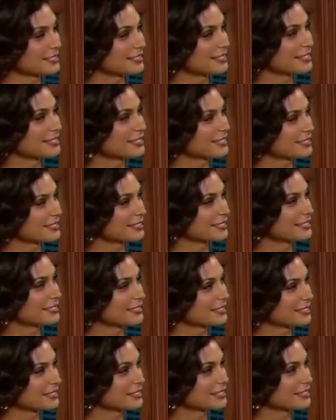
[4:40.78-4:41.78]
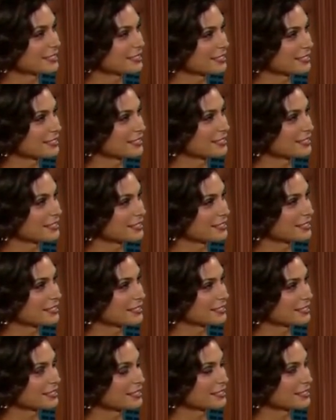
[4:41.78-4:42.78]

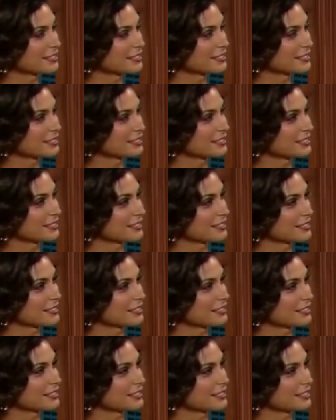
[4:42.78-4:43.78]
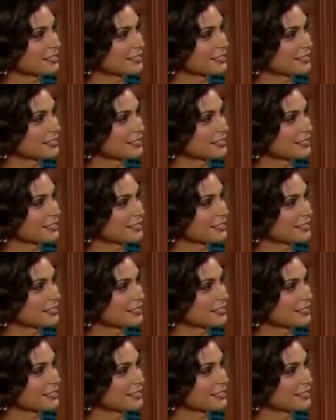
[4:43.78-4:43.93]
No words are spoken by the person on screen.